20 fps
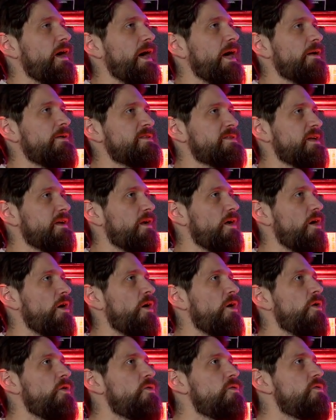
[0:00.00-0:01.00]
I was like,
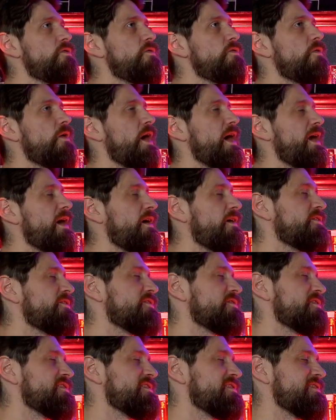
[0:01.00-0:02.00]
oh, I
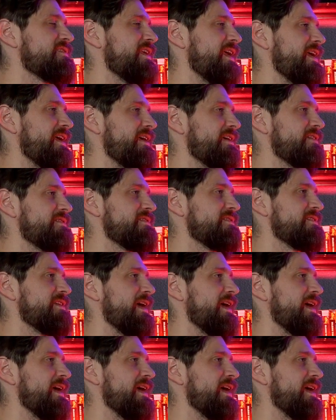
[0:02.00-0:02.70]
understand